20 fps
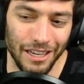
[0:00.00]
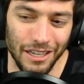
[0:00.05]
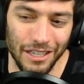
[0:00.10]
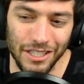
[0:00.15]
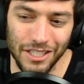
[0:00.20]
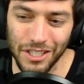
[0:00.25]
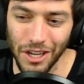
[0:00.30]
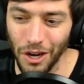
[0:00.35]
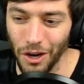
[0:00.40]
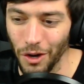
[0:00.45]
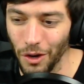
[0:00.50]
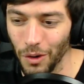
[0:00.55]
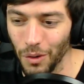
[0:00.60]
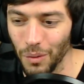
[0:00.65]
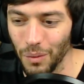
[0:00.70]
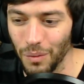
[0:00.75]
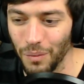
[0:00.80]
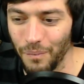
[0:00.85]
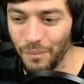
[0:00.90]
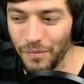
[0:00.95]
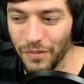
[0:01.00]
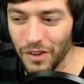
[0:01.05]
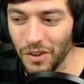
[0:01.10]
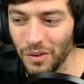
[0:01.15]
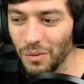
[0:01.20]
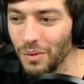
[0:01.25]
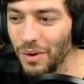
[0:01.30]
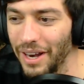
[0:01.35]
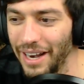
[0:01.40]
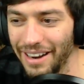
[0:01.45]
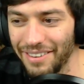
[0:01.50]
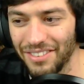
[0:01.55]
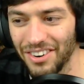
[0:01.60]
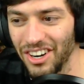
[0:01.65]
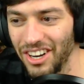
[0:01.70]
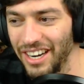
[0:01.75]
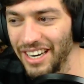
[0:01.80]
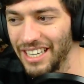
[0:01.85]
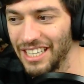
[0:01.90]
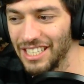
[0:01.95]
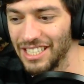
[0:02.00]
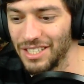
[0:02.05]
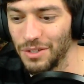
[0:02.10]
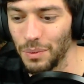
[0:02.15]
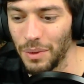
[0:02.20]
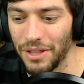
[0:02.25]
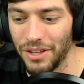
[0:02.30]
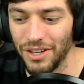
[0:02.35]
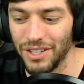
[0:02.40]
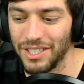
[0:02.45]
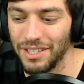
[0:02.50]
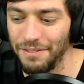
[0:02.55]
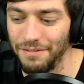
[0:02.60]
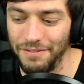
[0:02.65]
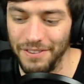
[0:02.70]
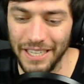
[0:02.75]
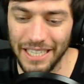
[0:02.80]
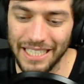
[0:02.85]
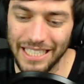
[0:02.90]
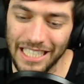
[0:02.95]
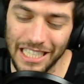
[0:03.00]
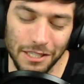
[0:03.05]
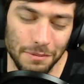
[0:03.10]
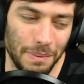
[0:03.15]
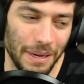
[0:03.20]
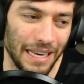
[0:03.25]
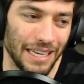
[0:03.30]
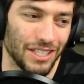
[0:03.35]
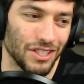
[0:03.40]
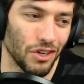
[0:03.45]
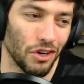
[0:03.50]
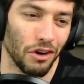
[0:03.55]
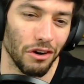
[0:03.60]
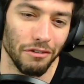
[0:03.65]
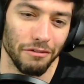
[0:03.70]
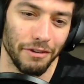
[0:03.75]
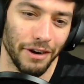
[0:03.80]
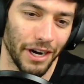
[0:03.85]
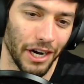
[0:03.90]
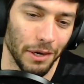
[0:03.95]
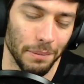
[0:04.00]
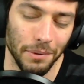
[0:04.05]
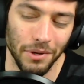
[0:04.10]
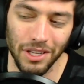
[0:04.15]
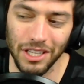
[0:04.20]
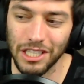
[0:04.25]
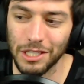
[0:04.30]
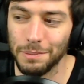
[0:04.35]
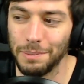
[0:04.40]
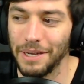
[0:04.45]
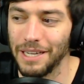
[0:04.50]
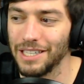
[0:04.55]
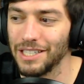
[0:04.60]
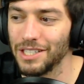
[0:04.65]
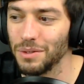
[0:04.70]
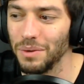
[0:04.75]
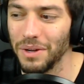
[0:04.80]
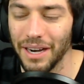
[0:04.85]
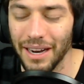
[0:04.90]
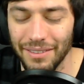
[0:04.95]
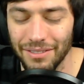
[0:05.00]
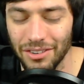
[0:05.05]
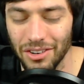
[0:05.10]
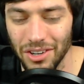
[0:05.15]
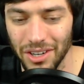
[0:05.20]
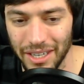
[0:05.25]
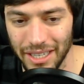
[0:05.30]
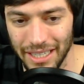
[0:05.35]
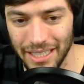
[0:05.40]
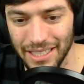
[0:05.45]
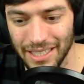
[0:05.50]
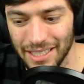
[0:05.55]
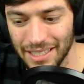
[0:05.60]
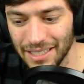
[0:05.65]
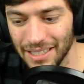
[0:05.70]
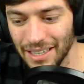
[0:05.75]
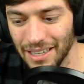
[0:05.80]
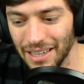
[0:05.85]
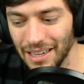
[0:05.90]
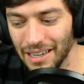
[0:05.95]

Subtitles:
So whatever it is, whether it's a fixed expense or a variable expense, whatever it is,